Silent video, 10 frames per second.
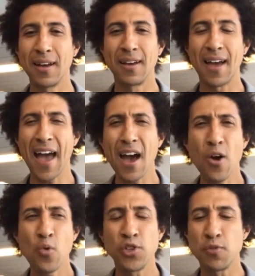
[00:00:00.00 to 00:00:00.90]

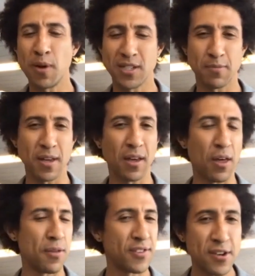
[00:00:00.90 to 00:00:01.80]
How would you possibly
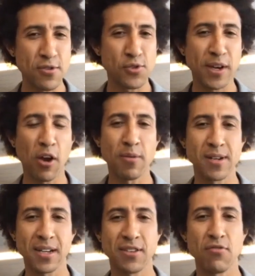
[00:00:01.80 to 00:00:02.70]
consider doing carbon
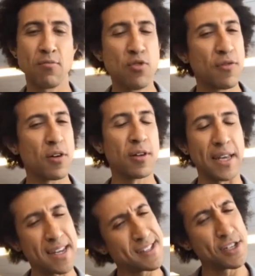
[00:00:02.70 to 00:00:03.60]
dioxide removal?
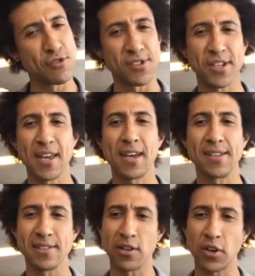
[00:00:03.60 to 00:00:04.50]
It is interesting.
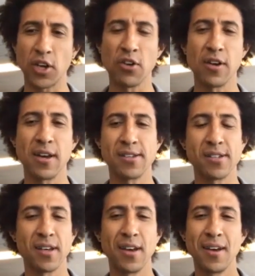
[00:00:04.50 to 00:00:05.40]
It's a little
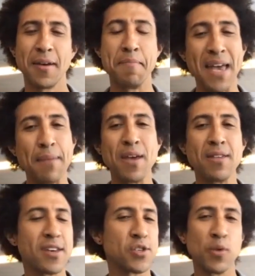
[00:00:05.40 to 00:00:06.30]
curious. Maybe
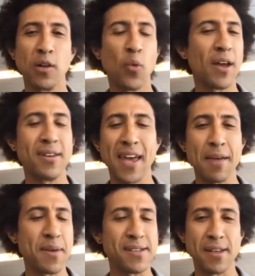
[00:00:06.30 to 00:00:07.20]
this will one day
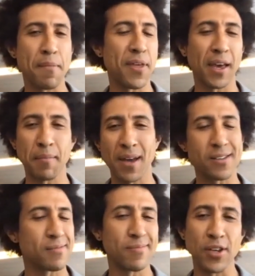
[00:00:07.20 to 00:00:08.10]
be something, but
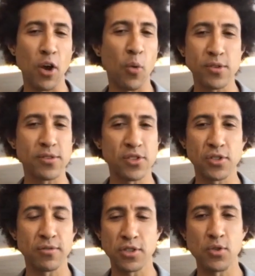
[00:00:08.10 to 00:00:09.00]

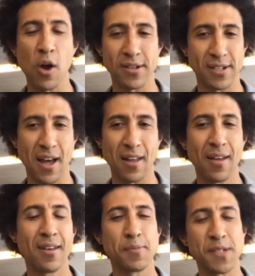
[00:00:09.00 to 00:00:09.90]
it's too hard to tell.
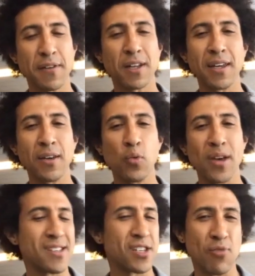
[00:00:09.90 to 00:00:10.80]
Specifically,
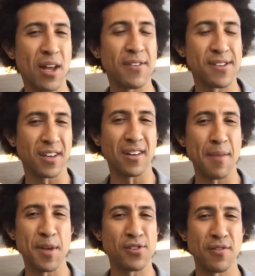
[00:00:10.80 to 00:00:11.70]
is this relevant to
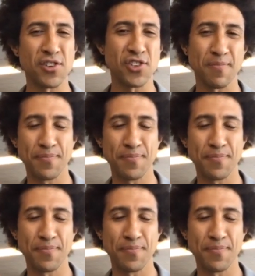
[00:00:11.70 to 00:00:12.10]
climate intervention?